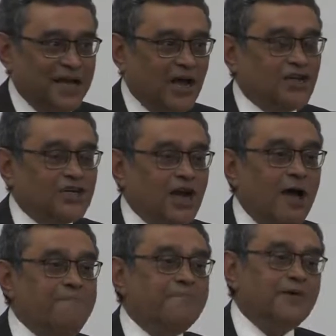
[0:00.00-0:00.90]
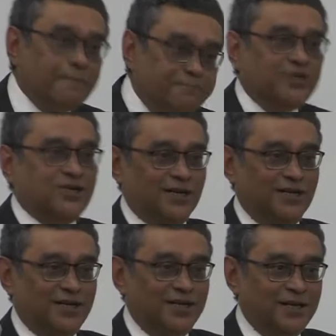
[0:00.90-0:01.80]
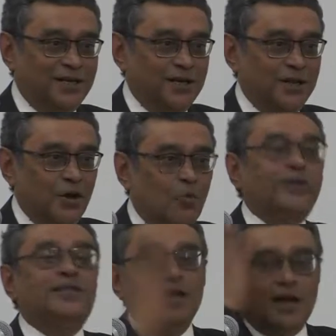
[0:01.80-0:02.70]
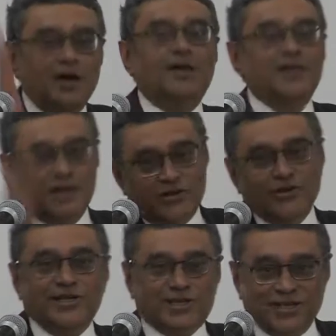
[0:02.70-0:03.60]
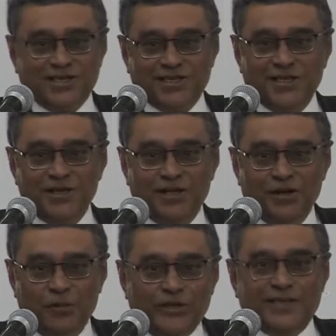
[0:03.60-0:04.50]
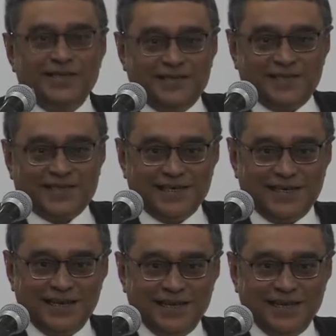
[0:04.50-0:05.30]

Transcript: a sharp rupture with the earlier traditions which had existed.